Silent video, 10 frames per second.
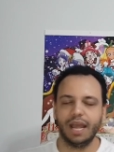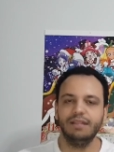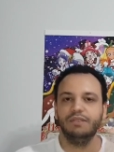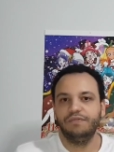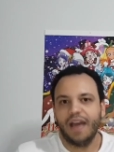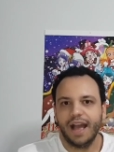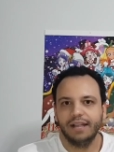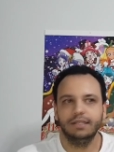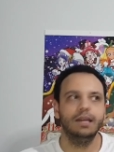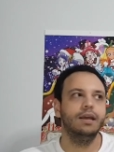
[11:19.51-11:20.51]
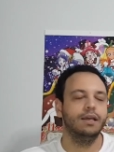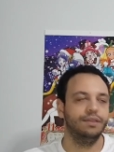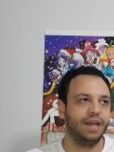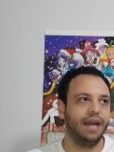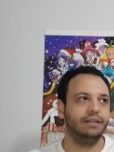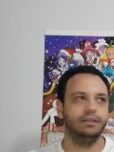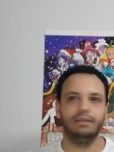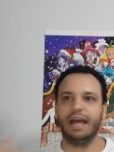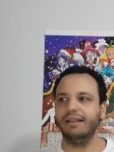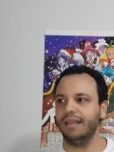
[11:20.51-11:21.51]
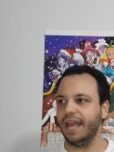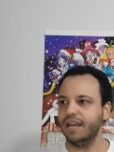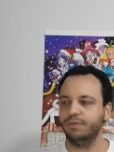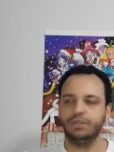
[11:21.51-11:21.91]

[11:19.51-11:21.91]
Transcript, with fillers: and the fact that that land